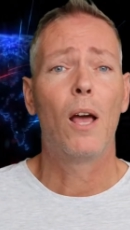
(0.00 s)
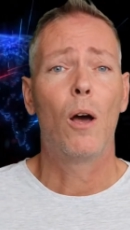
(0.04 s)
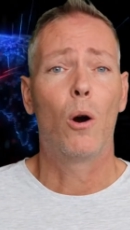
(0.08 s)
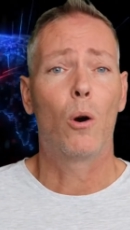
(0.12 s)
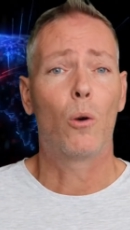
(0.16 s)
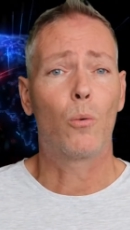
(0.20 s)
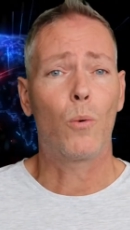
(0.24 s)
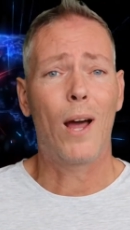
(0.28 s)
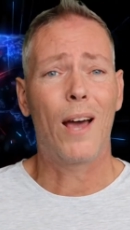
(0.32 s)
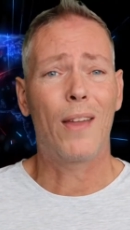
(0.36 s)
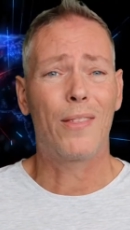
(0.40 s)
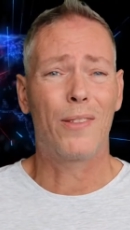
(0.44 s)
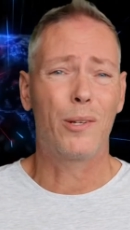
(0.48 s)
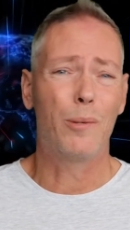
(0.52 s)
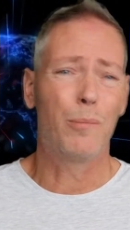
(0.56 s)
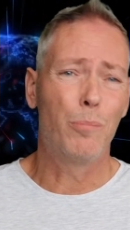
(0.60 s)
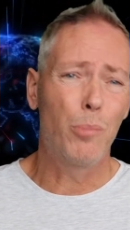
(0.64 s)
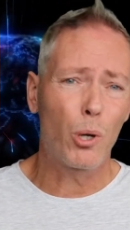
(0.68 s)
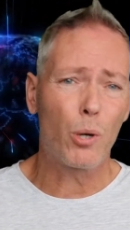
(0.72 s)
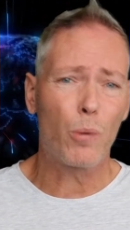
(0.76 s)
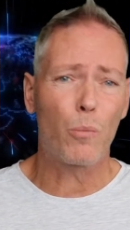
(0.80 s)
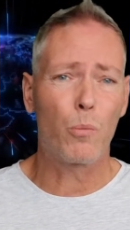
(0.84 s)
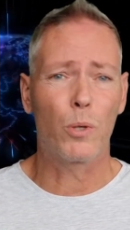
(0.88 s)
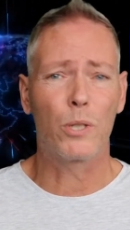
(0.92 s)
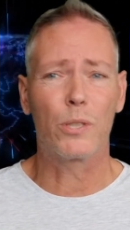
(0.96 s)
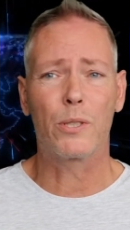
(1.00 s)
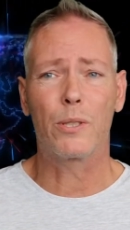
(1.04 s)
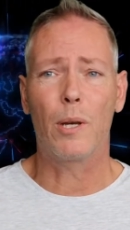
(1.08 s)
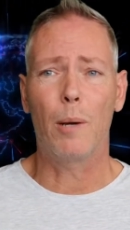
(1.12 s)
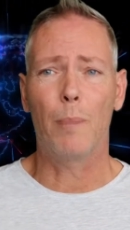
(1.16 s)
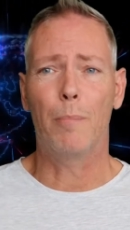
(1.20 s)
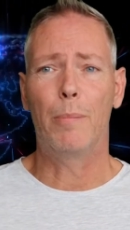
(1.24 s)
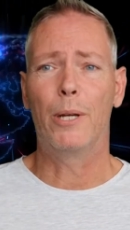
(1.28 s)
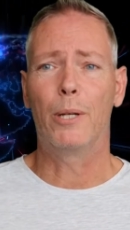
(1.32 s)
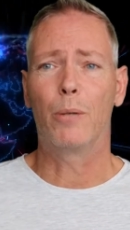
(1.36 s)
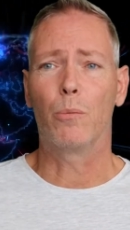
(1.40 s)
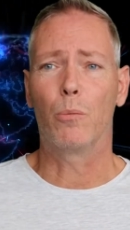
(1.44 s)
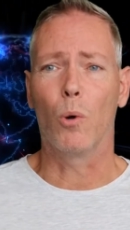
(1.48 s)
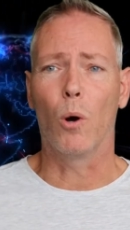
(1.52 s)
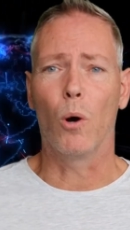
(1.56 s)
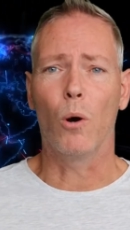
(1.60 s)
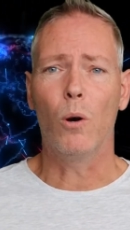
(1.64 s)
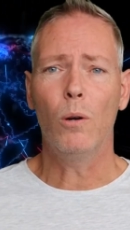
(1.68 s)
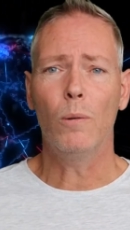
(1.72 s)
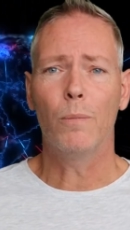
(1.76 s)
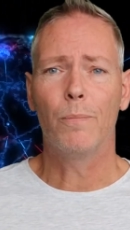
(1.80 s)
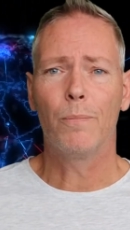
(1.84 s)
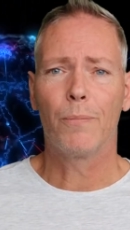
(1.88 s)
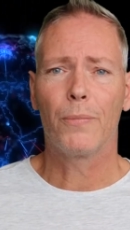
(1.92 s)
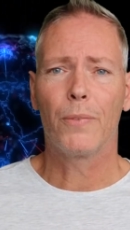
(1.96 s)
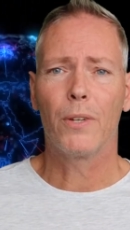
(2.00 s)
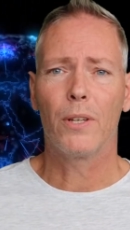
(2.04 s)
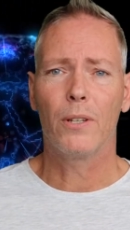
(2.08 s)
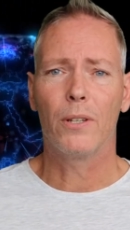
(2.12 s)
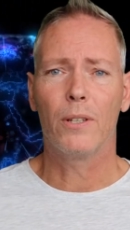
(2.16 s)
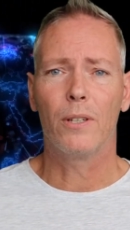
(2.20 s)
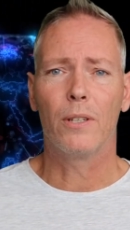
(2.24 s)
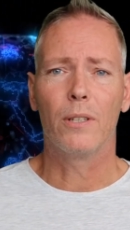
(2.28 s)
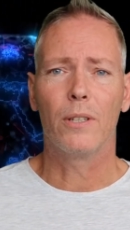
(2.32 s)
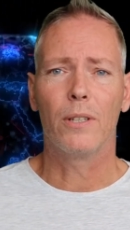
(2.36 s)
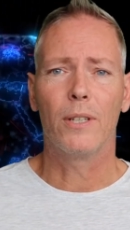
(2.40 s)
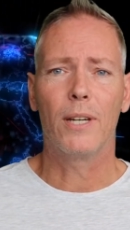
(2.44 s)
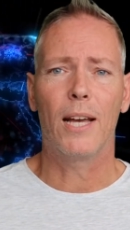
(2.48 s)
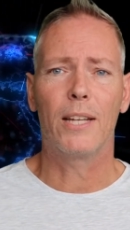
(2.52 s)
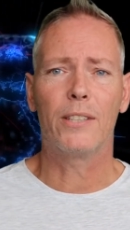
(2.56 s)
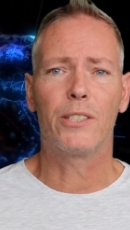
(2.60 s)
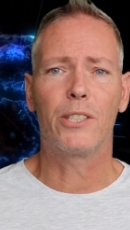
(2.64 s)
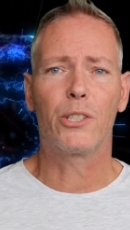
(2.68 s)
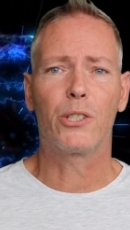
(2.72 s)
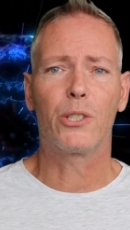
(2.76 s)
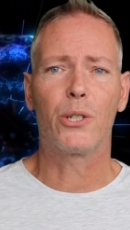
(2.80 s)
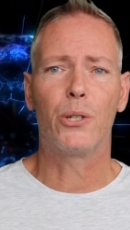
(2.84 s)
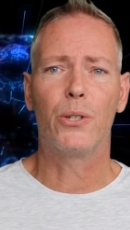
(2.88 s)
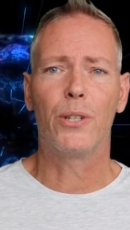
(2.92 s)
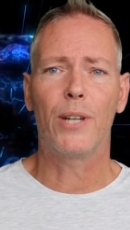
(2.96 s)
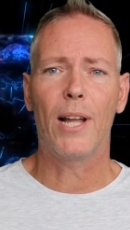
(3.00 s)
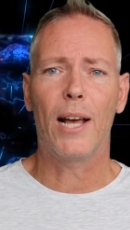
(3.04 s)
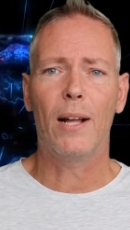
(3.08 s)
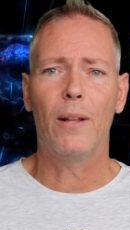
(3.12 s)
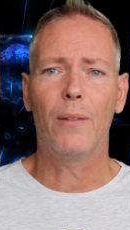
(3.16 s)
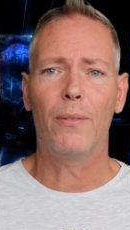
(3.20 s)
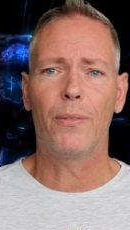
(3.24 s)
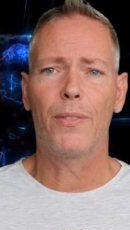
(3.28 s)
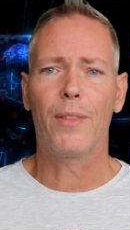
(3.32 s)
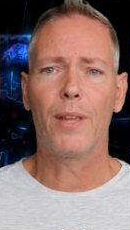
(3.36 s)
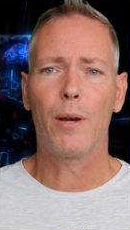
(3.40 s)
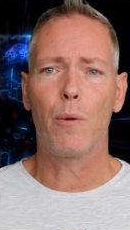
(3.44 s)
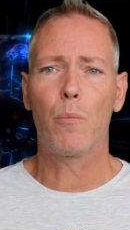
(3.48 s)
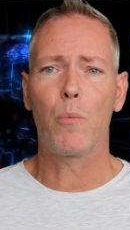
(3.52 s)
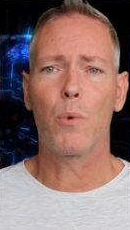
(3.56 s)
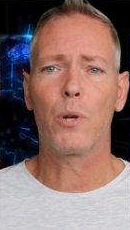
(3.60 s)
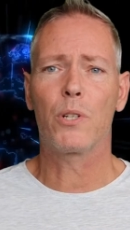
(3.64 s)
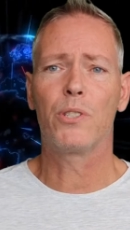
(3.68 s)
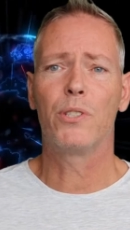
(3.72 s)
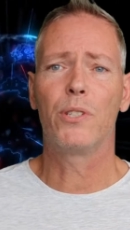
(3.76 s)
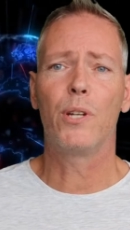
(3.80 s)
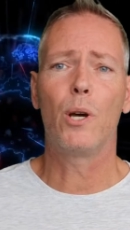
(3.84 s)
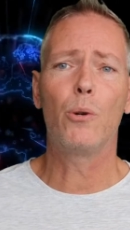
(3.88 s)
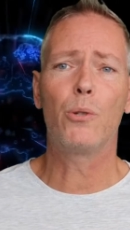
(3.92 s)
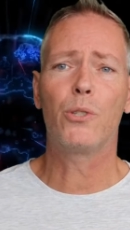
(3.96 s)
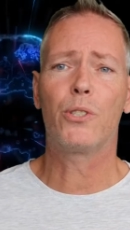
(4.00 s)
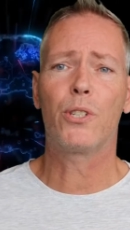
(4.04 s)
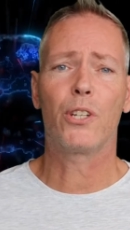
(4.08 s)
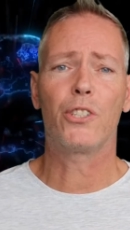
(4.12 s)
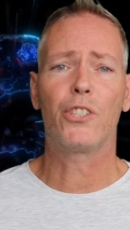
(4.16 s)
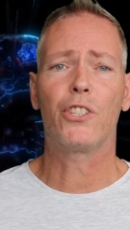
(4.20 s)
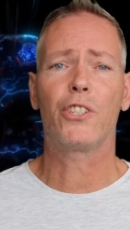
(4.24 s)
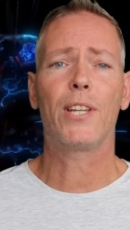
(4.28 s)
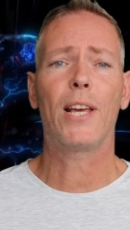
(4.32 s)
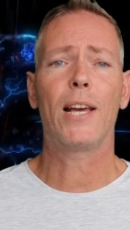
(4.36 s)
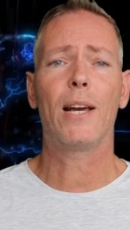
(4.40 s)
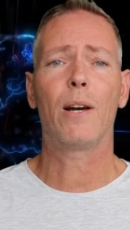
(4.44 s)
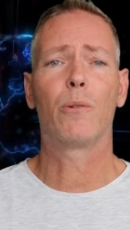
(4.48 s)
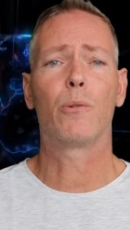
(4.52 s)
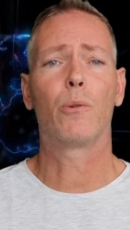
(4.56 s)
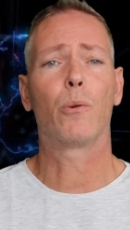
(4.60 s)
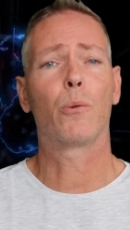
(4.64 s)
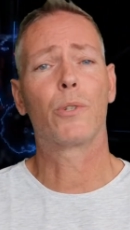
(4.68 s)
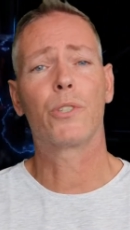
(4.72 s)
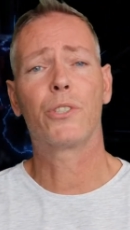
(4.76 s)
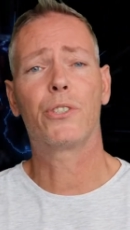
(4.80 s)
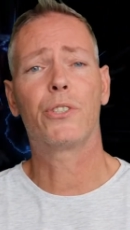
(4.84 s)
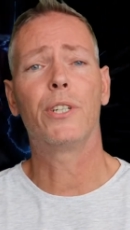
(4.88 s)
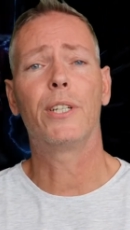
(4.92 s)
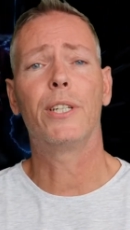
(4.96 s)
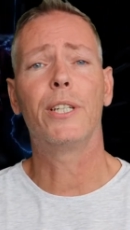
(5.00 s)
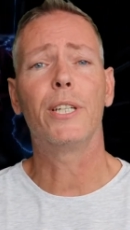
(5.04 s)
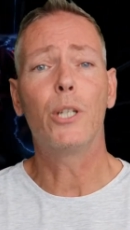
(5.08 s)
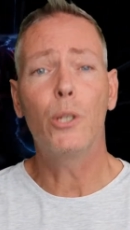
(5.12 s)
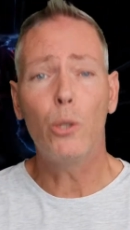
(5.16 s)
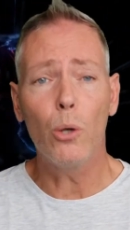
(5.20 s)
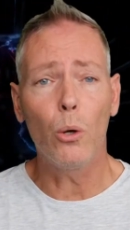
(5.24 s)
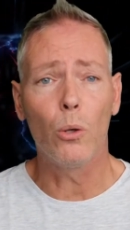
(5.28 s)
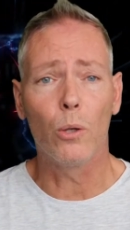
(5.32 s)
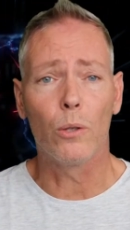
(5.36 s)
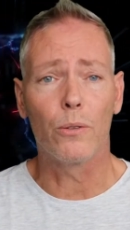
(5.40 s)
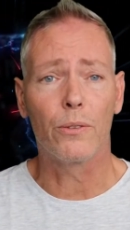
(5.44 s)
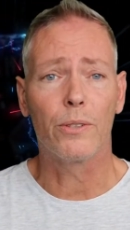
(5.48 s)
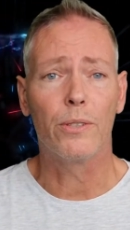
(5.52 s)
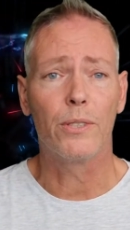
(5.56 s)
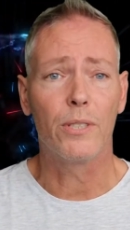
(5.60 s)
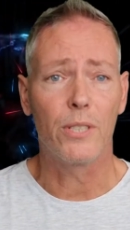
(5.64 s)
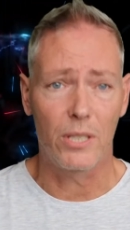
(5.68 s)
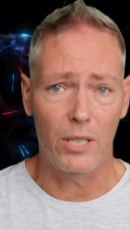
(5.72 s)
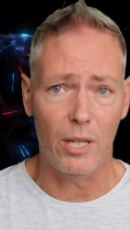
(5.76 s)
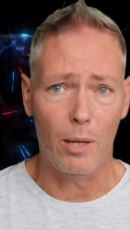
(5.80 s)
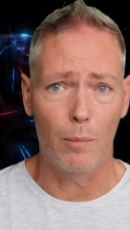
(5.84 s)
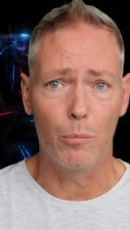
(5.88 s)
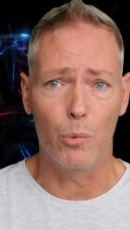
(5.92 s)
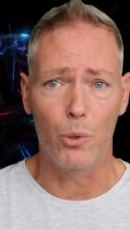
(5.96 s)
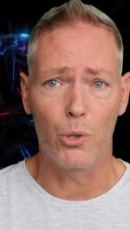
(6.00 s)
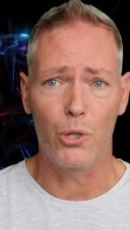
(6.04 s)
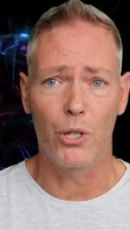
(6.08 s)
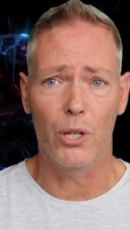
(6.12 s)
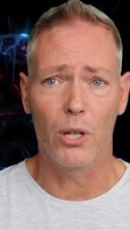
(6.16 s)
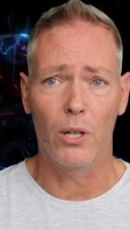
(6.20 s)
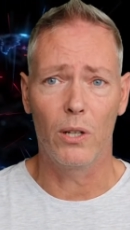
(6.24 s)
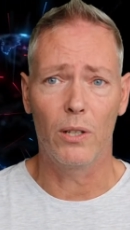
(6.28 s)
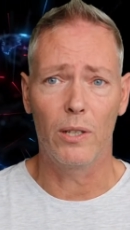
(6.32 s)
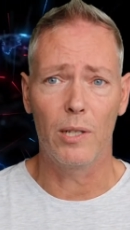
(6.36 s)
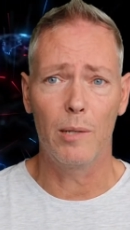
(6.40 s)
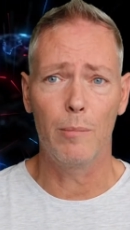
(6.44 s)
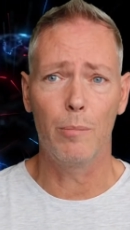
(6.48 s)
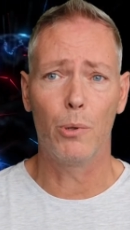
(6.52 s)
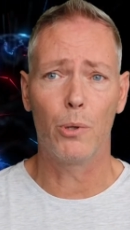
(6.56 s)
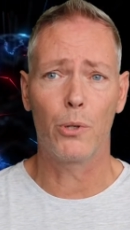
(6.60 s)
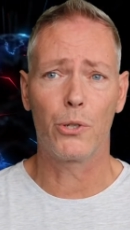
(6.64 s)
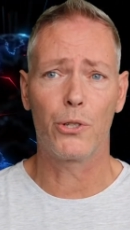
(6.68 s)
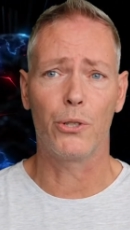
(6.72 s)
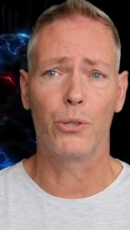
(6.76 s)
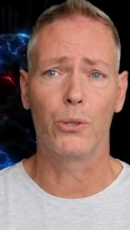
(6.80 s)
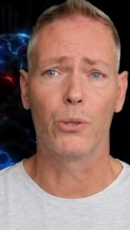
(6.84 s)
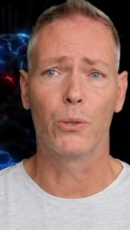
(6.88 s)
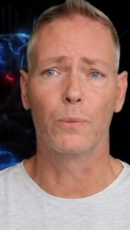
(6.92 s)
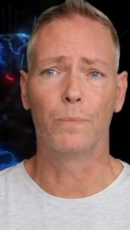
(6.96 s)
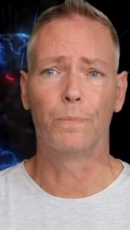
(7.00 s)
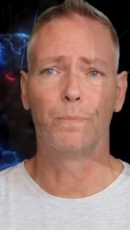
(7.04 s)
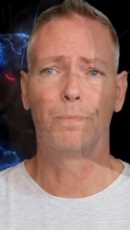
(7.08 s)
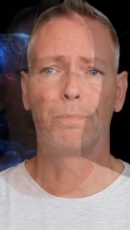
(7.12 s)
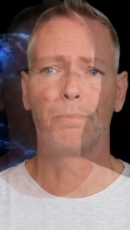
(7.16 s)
Or rather, the book was a bit wrong. Uh, as it turned out, there was no such town or city called Zambujal in Portugal.